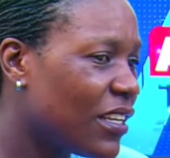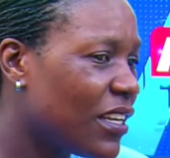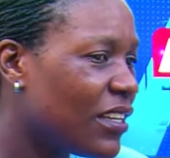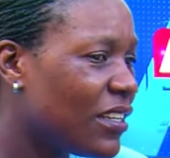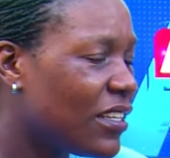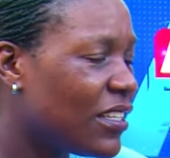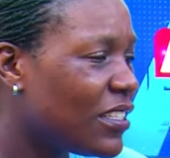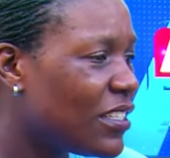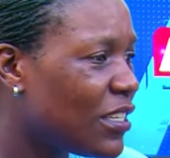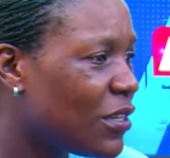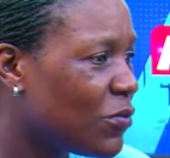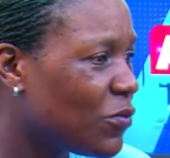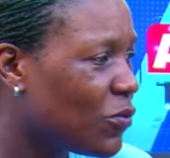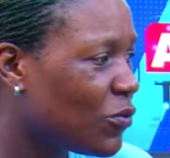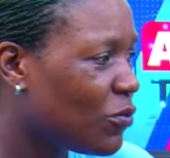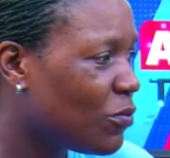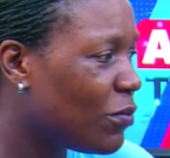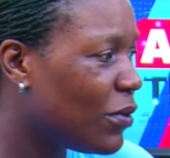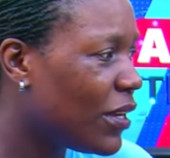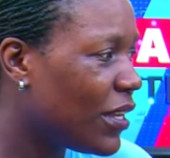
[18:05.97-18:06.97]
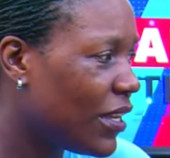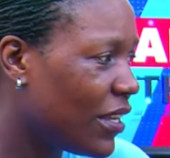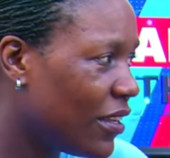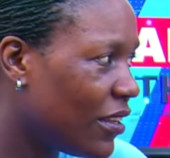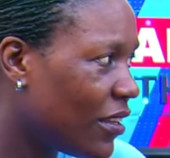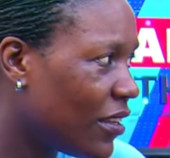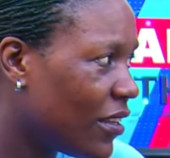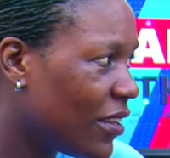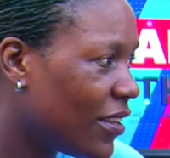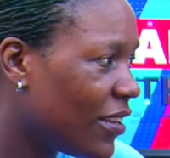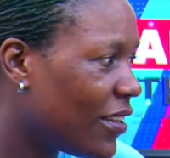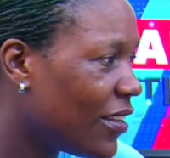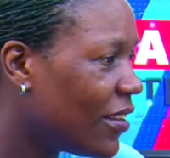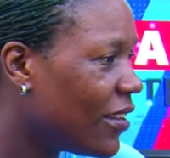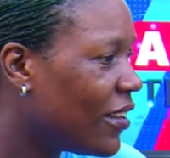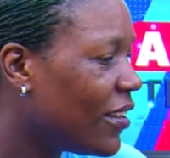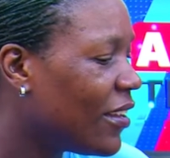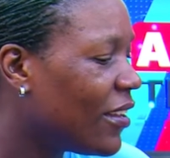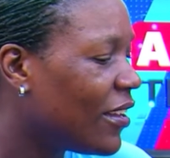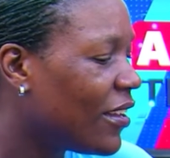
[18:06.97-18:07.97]
any team would play
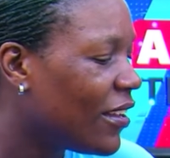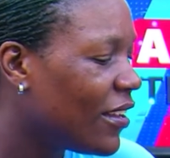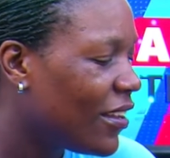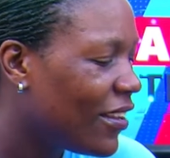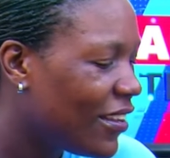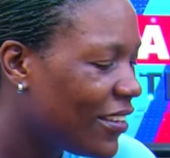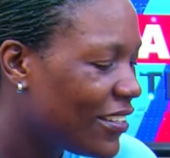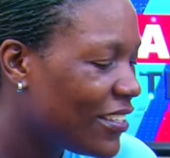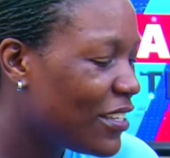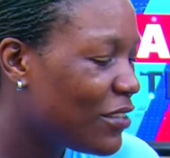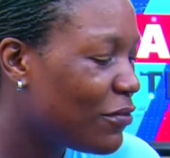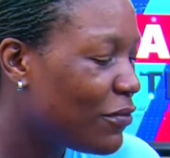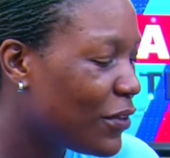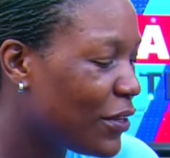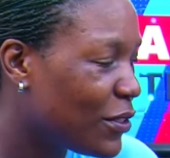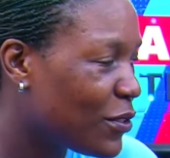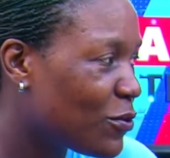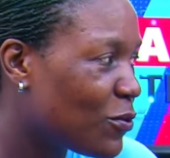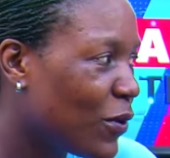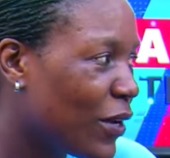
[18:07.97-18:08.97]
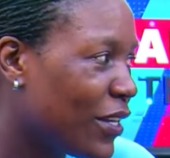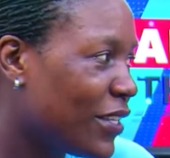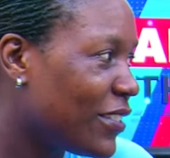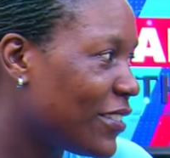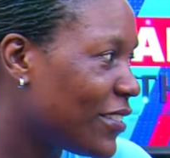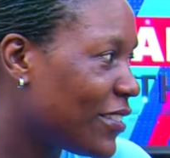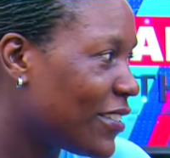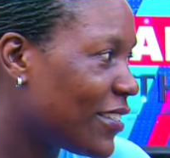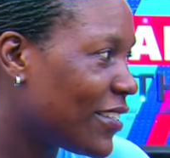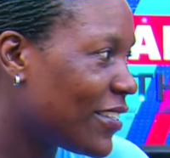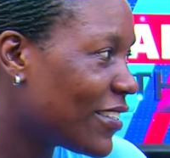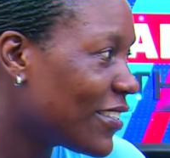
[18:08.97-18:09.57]
defense-wise.